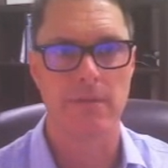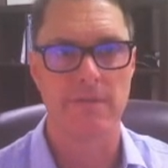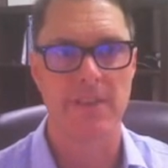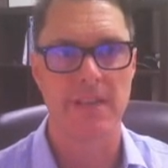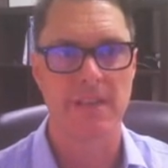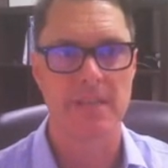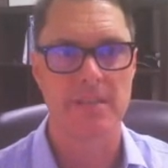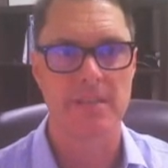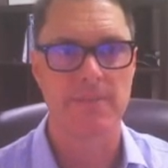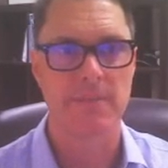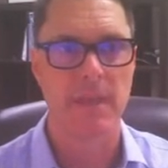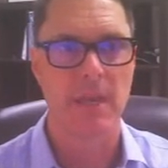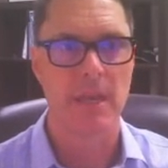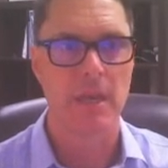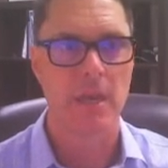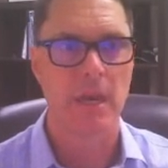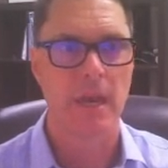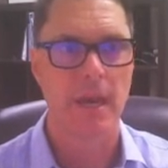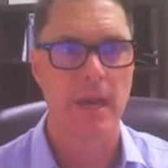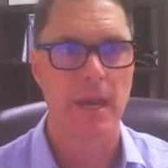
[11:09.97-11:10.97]
this.
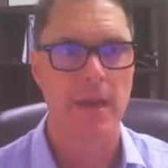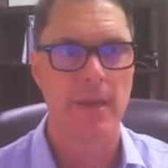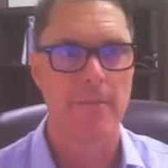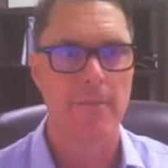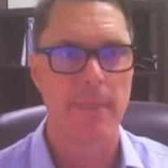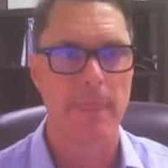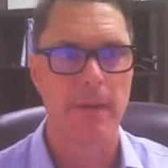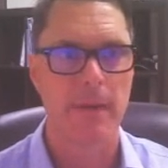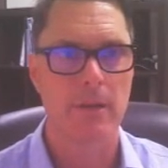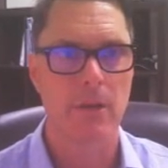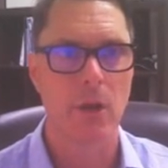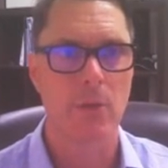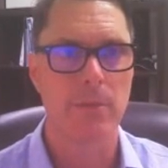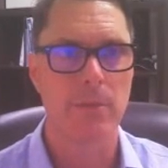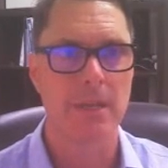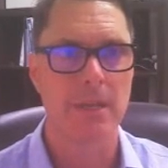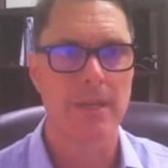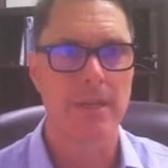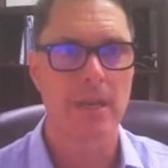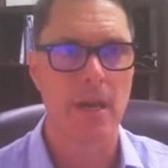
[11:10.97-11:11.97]

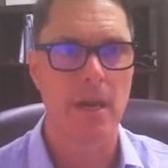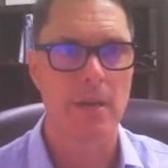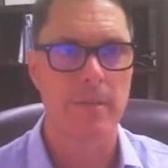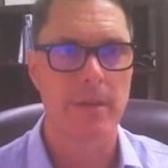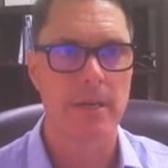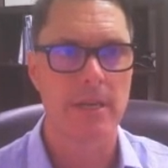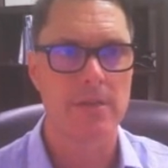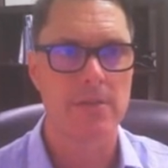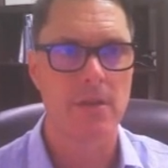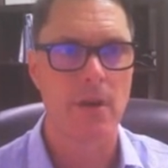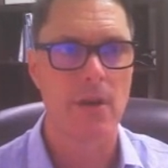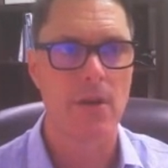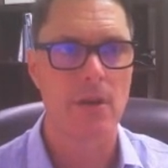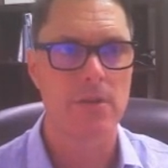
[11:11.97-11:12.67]
Global economies are